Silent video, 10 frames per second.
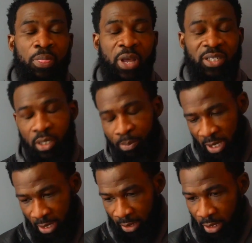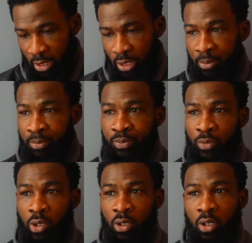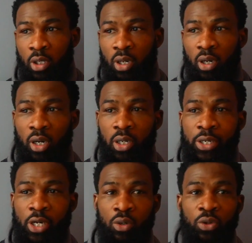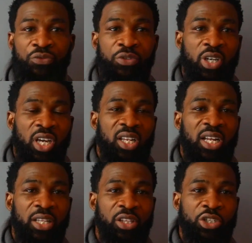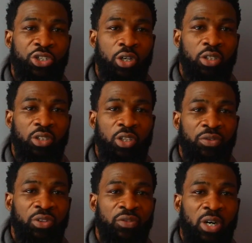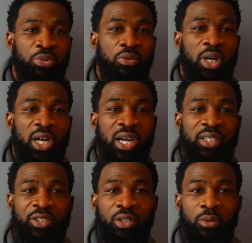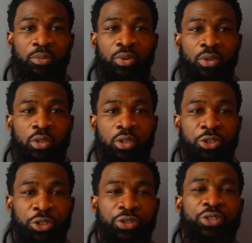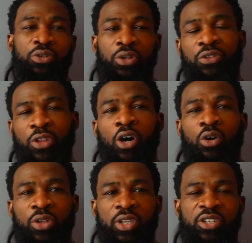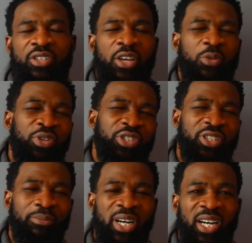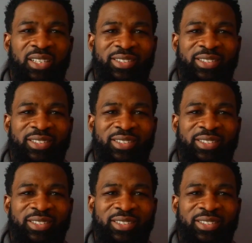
That's the plan. I know you can land the shot, even if I pull my guards up, you still know it's like you're punching a bag.